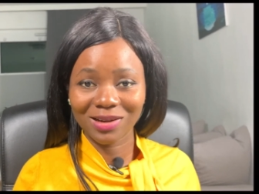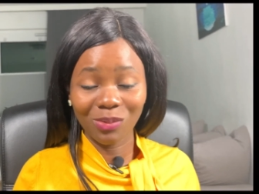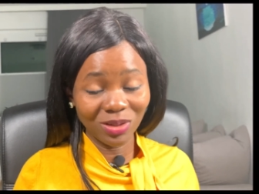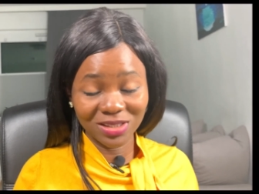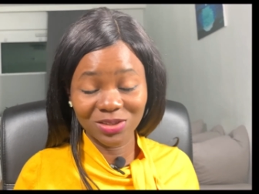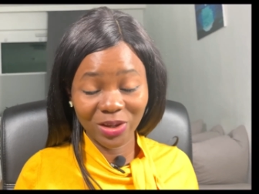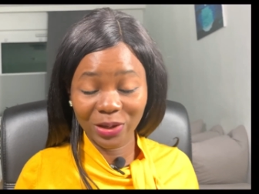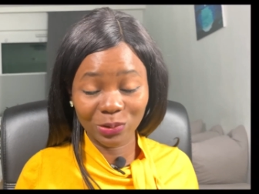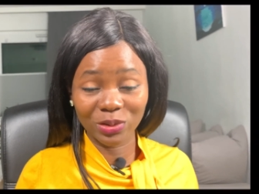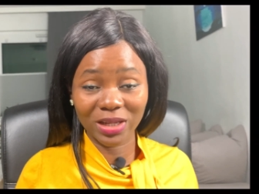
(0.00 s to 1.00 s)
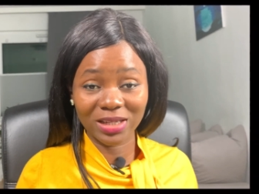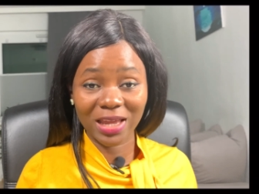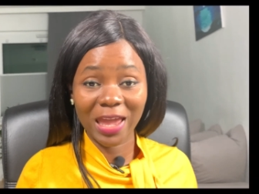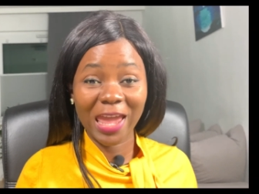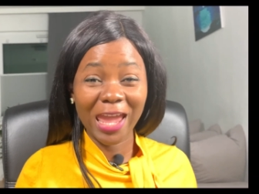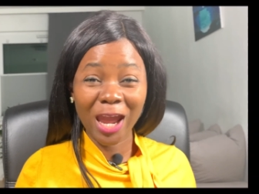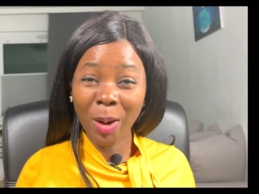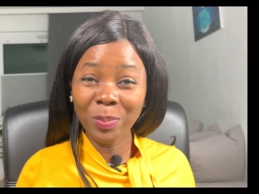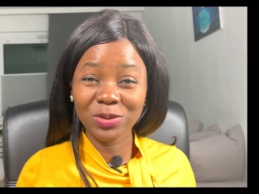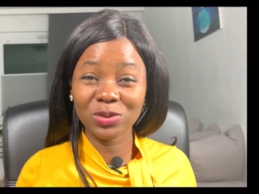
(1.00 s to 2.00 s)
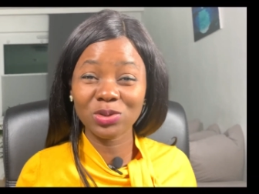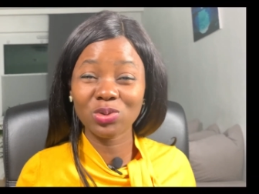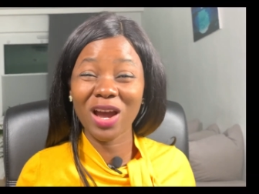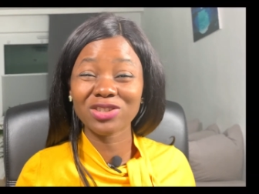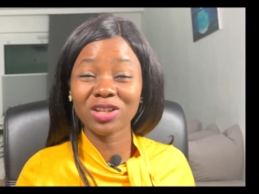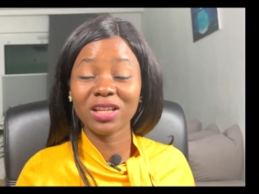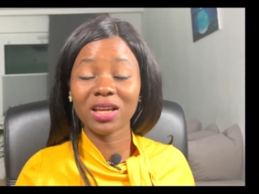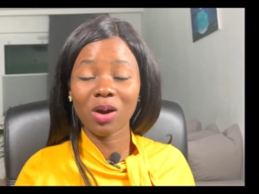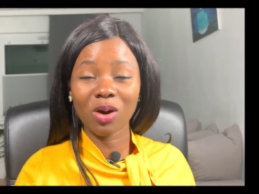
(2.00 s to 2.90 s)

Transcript: what is not included helps you to actually